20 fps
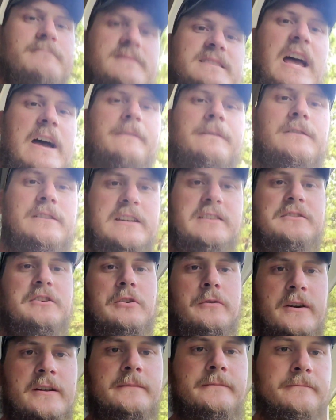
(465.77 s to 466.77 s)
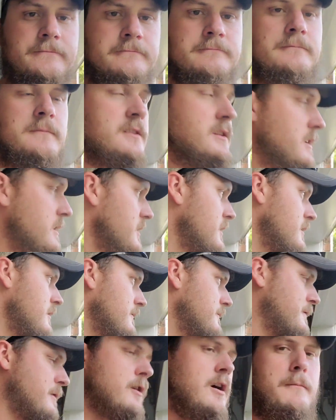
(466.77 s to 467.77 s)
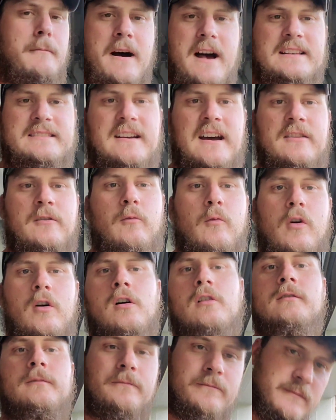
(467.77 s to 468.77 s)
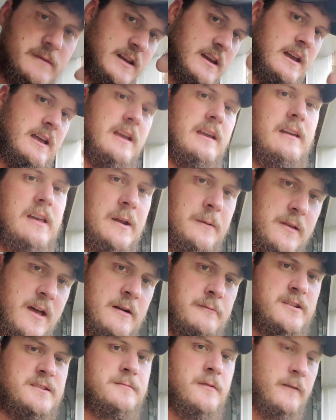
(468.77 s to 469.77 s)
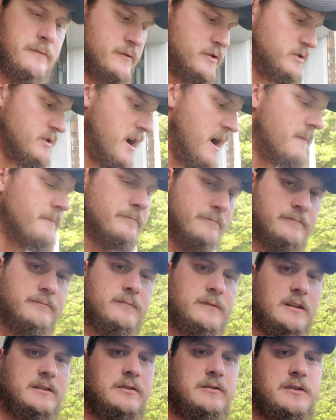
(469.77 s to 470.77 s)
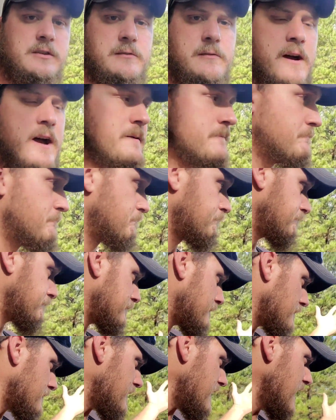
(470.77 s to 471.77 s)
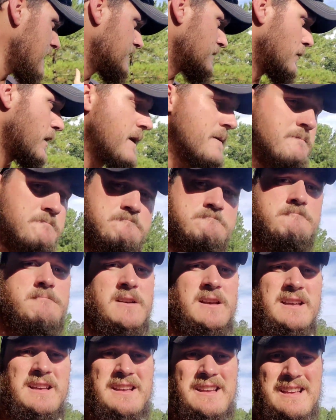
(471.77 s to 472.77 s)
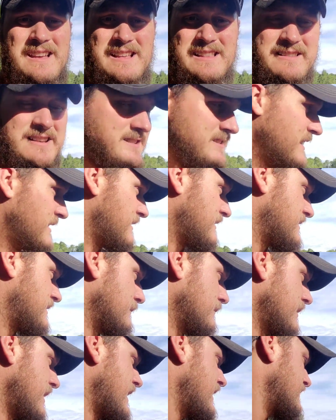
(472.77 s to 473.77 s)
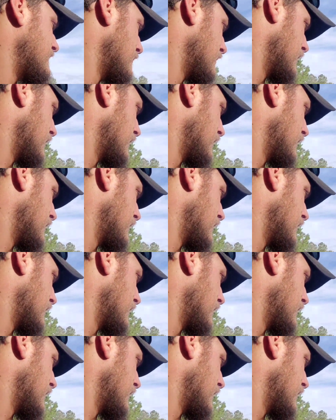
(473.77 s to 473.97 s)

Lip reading: Definitely do it. If you're on my side of the world, get with Henry's Muffler Shop. They'll do you right. Anyway, let's get to some lights.